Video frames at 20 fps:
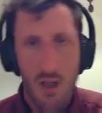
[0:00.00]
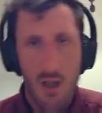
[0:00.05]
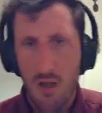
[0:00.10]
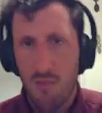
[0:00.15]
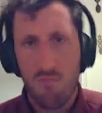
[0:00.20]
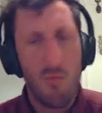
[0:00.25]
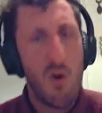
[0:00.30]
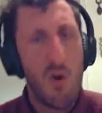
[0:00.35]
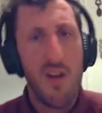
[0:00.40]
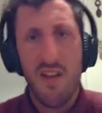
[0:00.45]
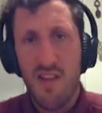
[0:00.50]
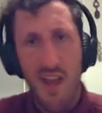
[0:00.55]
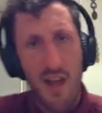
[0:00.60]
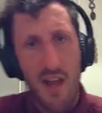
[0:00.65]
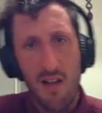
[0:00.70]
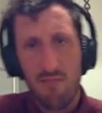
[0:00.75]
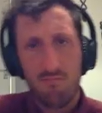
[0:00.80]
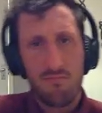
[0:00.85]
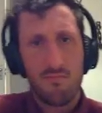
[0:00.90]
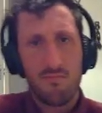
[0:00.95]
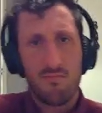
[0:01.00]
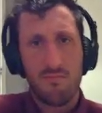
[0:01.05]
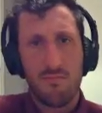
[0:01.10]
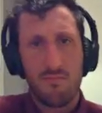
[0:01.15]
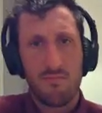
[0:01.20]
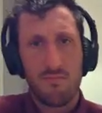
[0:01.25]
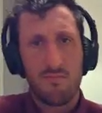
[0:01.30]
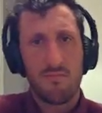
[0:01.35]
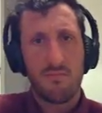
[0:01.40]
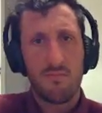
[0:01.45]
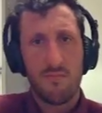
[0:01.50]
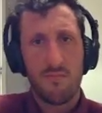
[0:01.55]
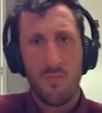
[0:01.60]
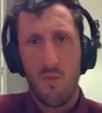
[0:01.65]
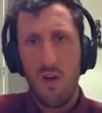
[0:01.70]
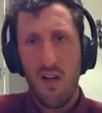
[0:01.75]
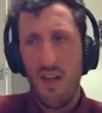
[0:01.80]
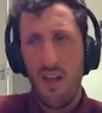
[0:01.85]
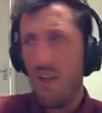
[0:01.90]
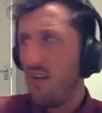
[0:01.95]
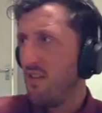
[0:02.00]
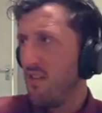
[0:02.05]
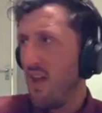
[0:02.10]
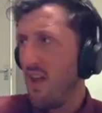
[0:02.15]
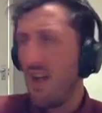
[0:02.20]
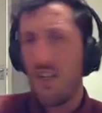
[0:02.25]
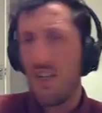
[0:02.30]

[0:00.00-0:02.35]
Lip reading: What is that? What is that